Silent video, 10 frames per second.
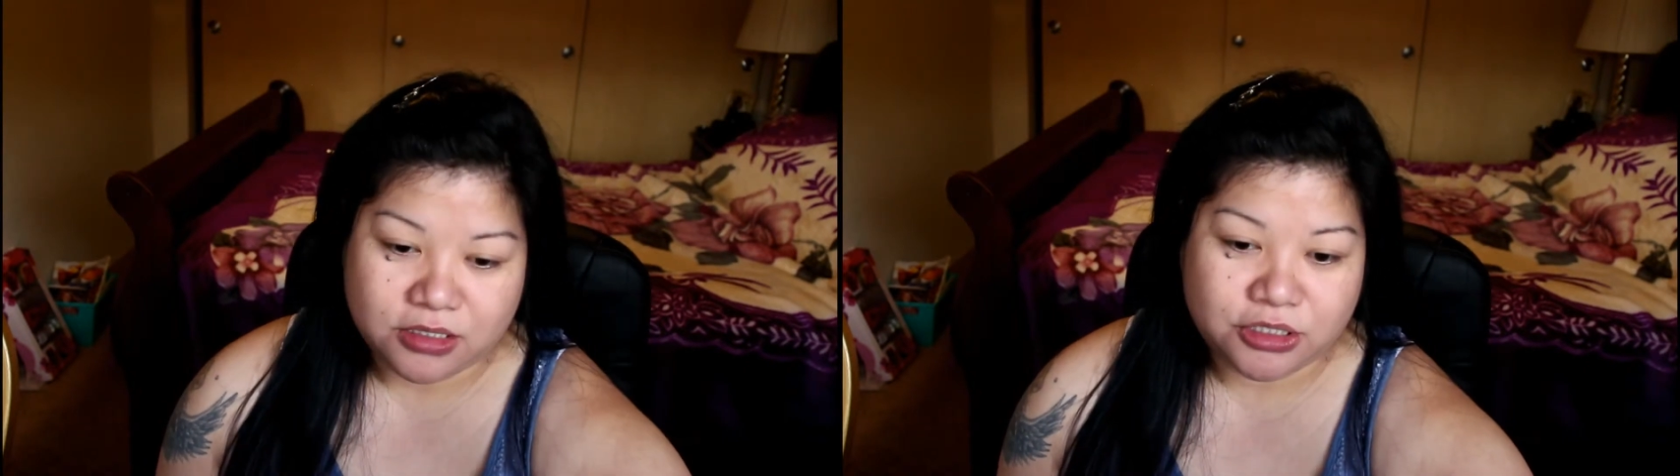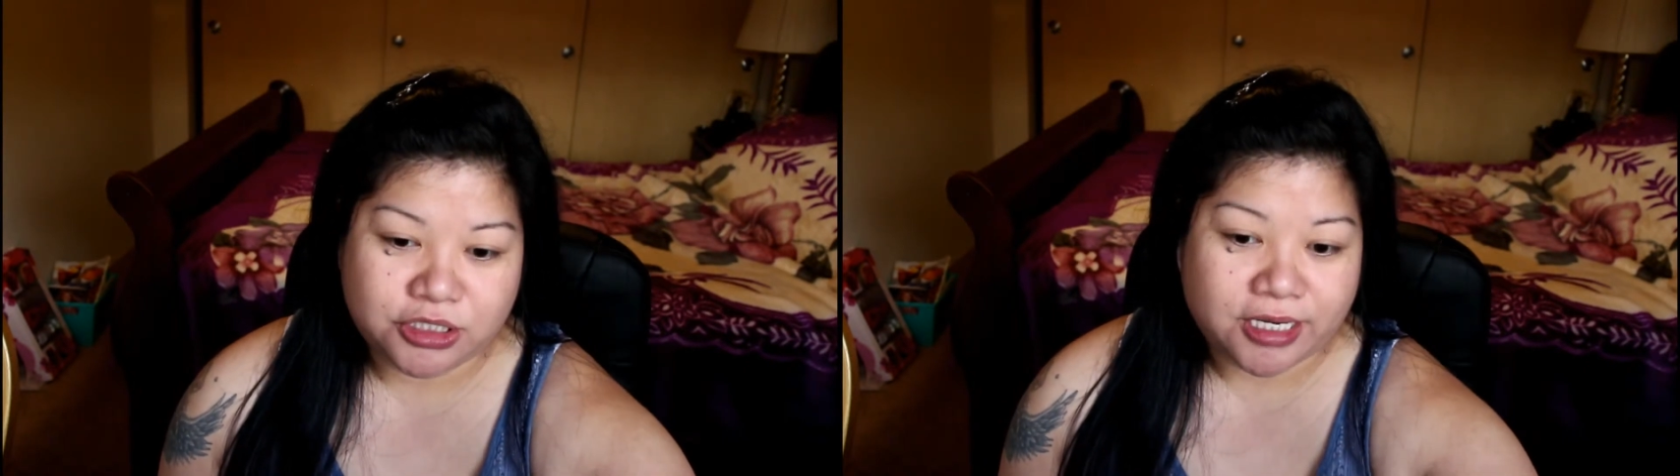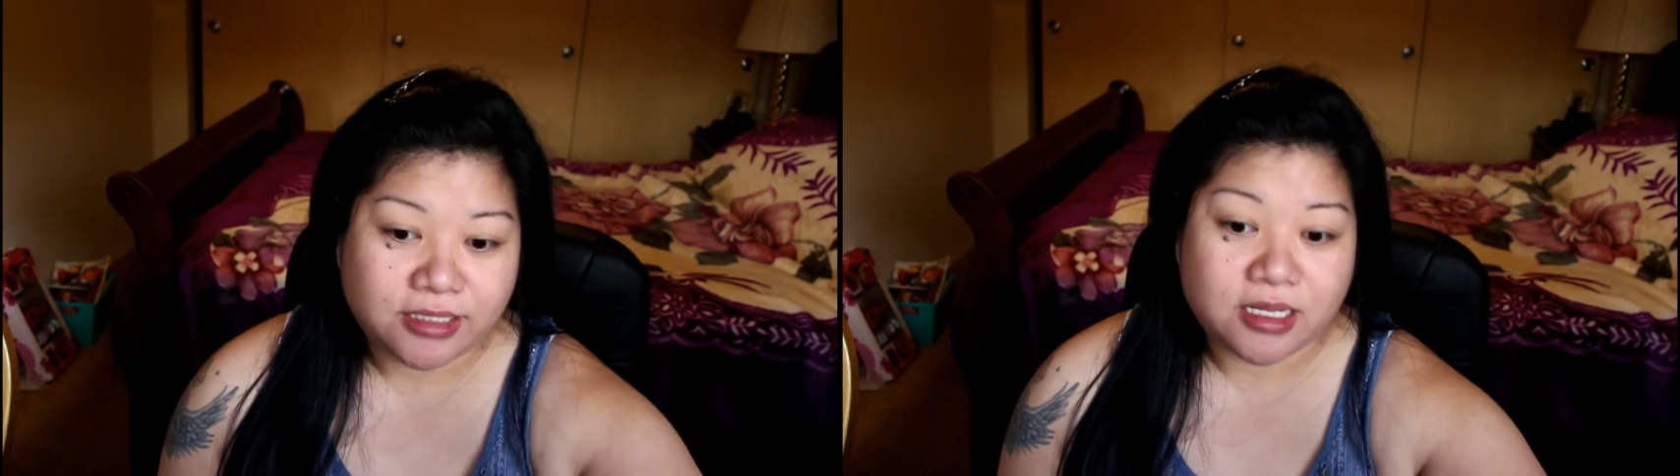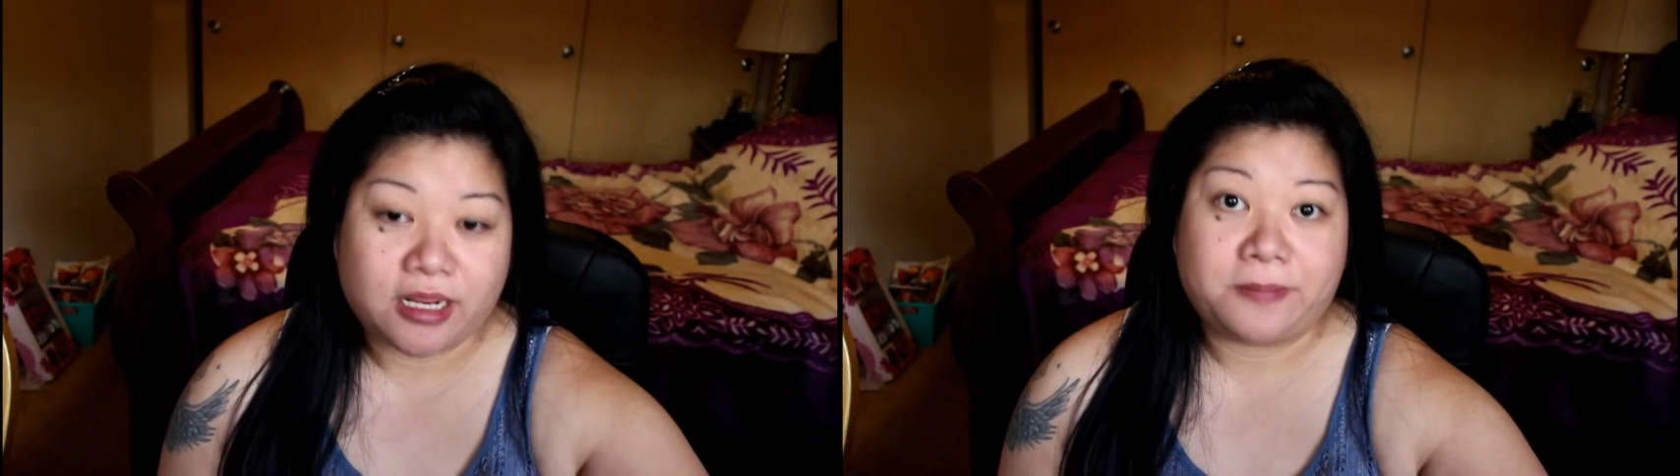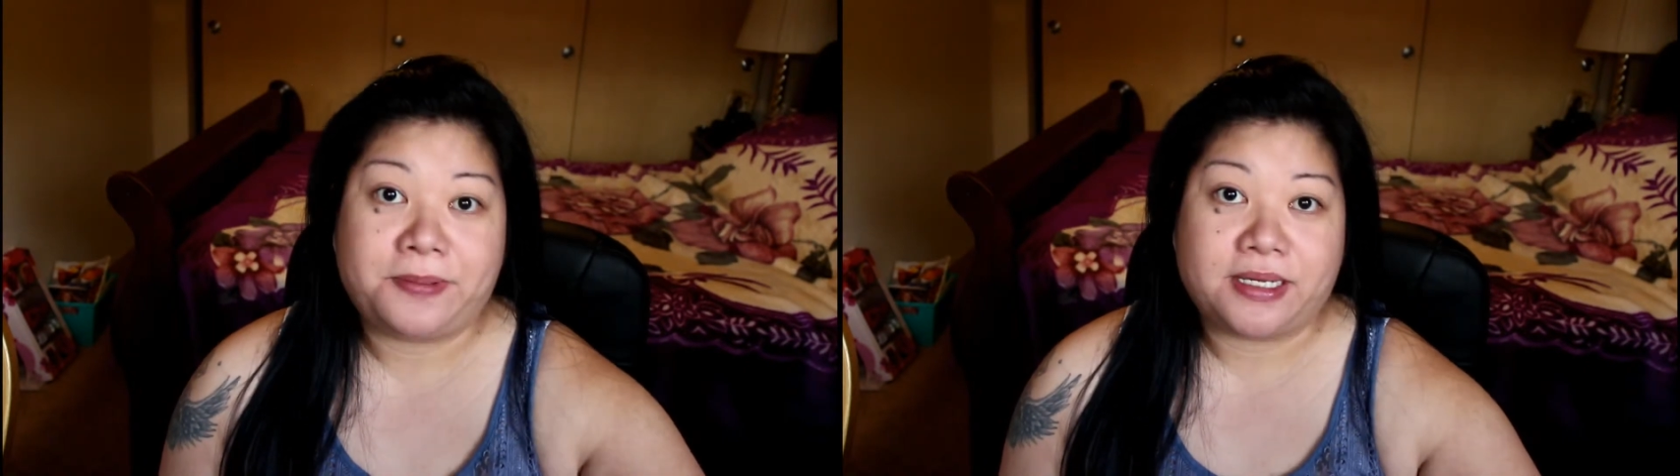shade that
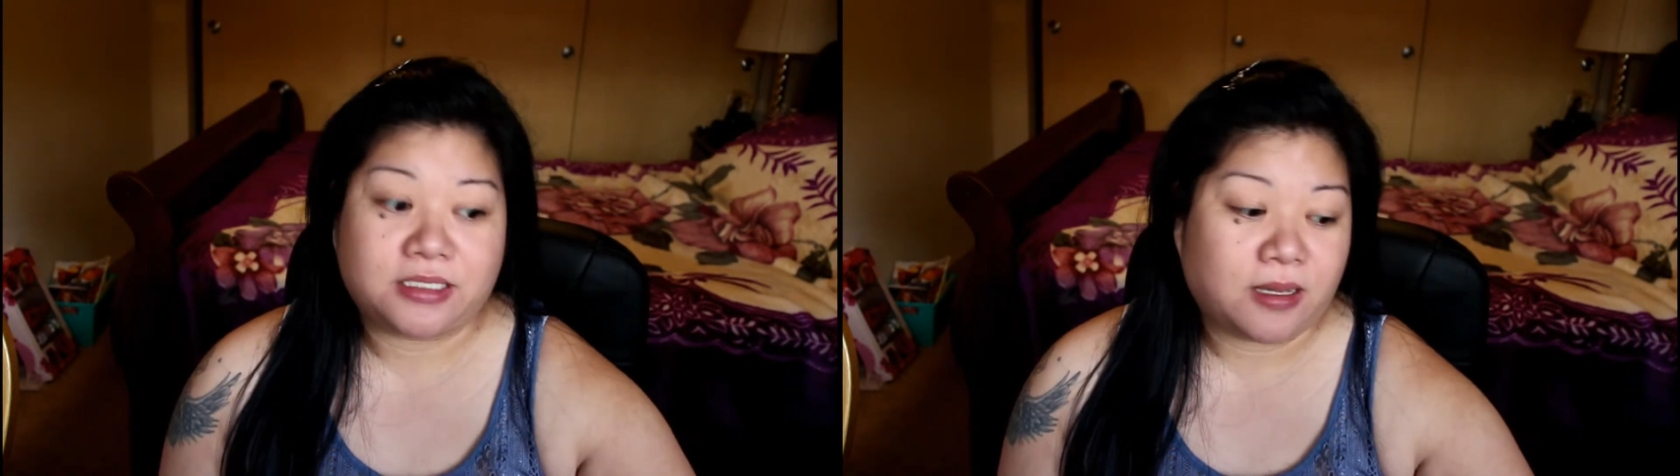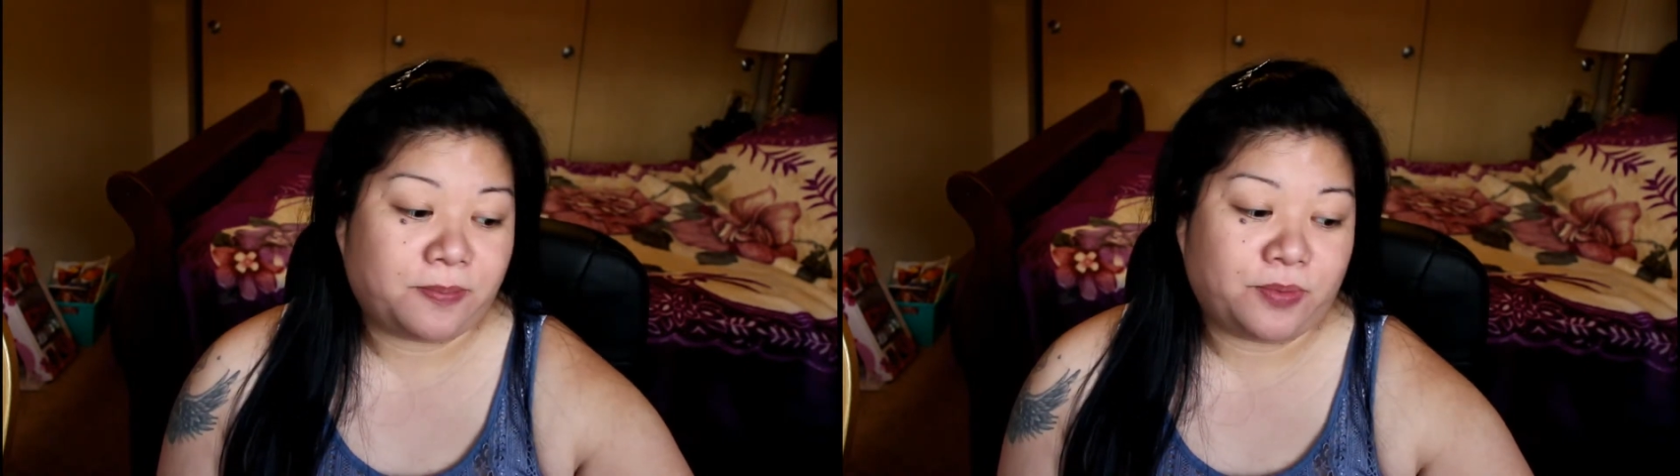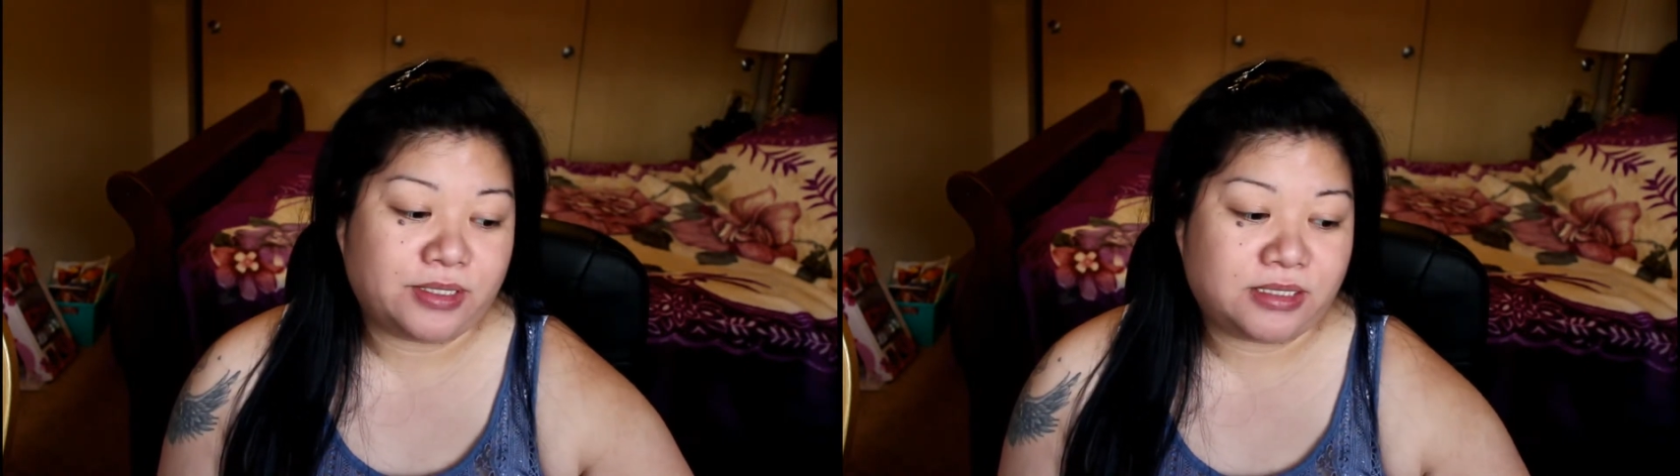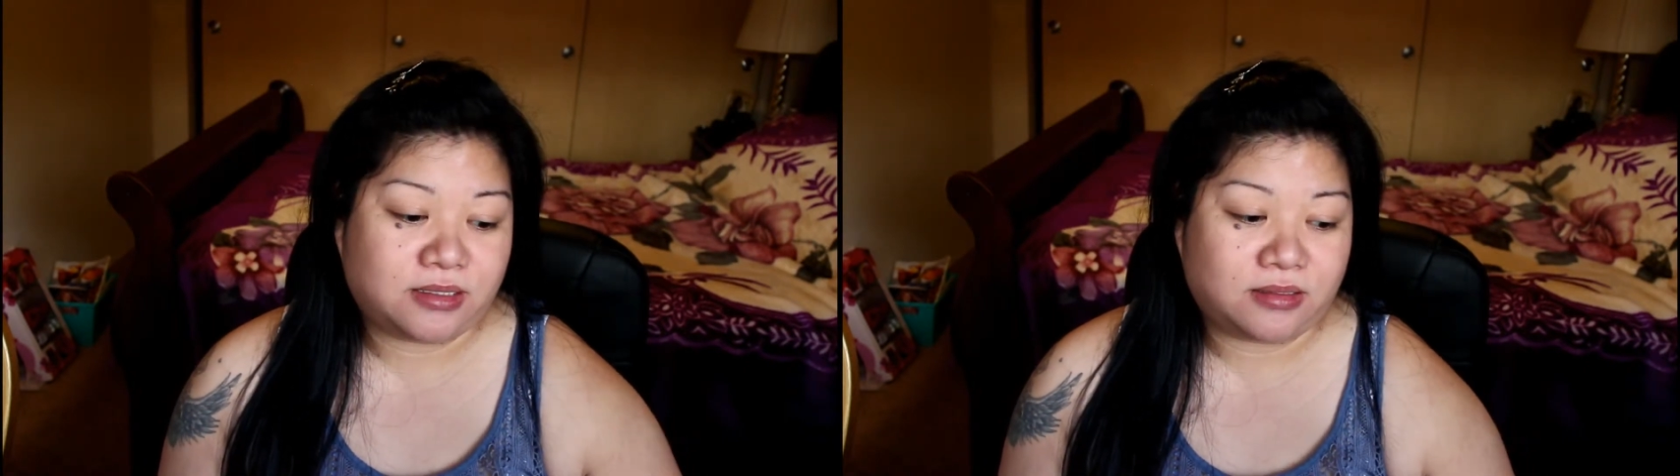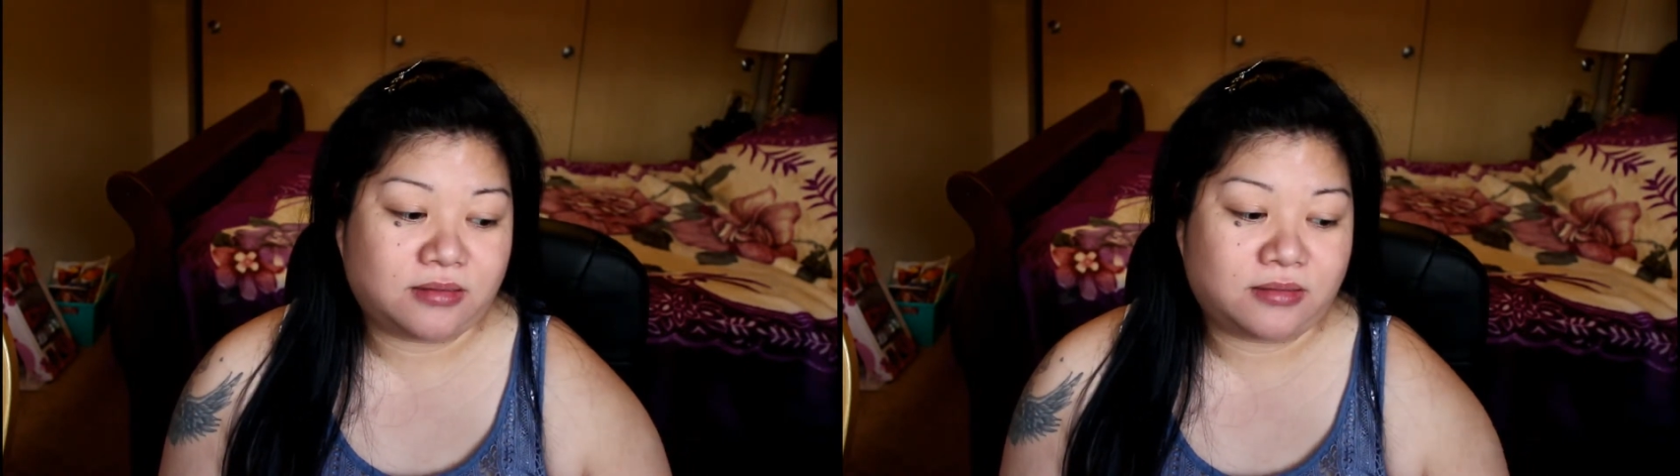I picked up
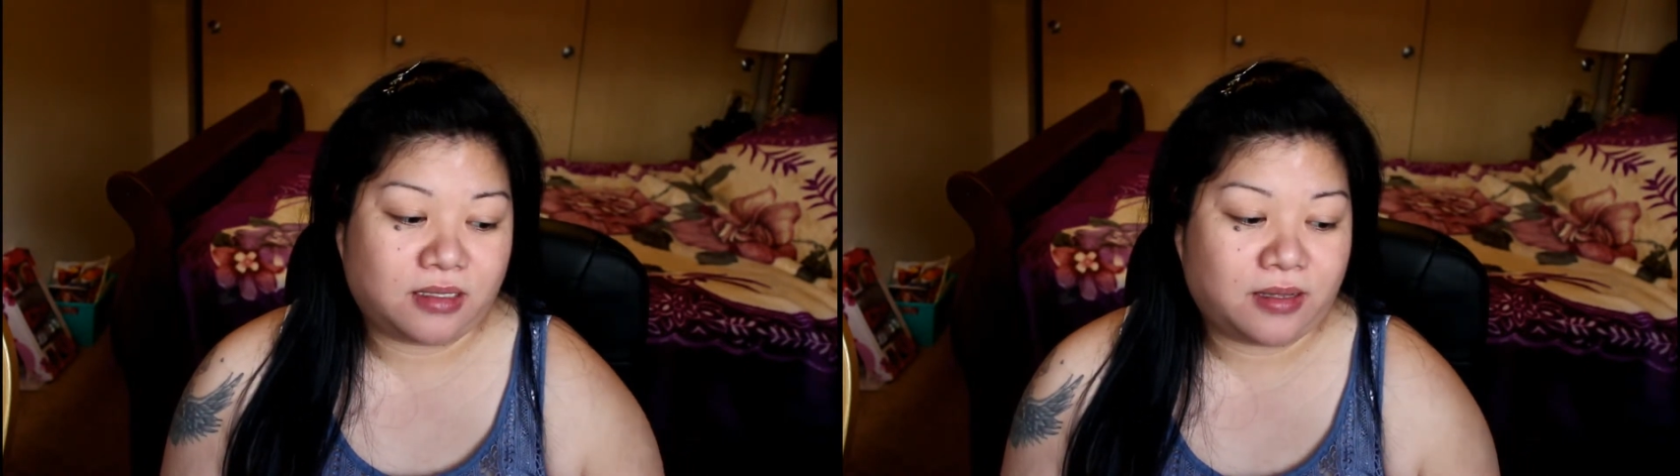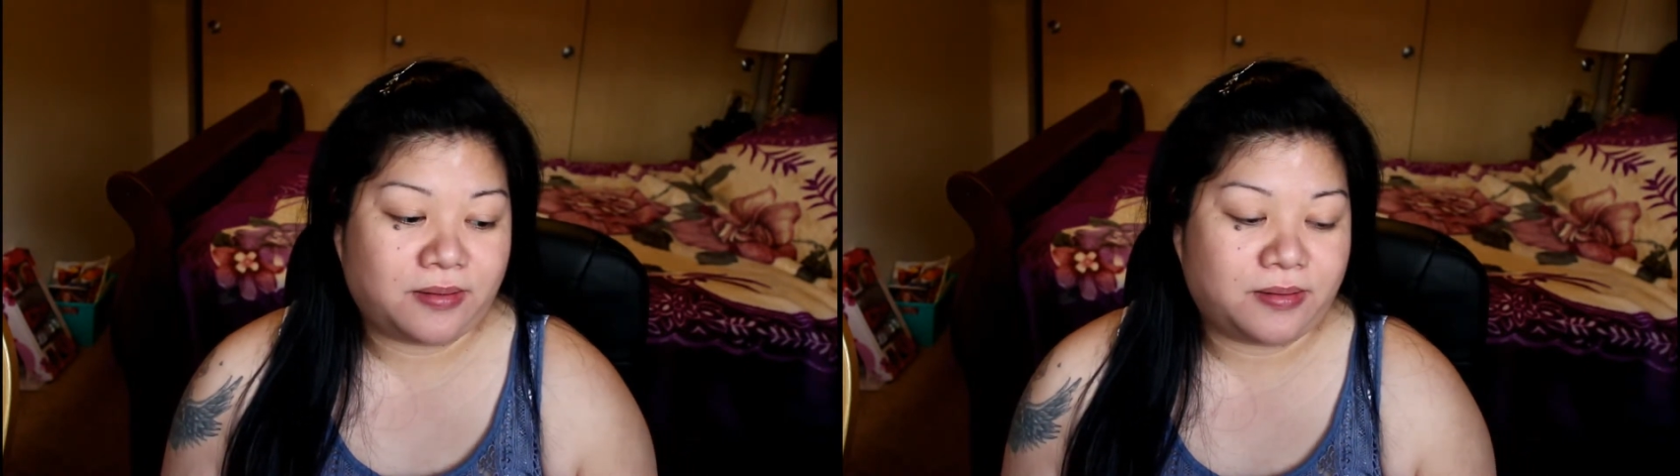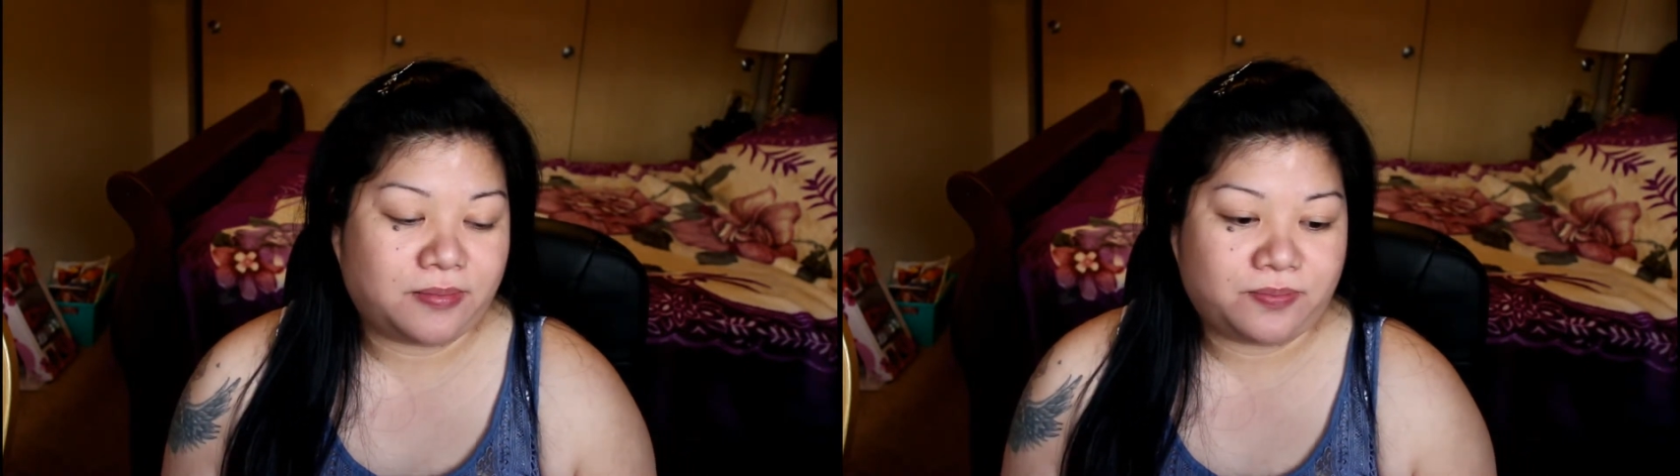was a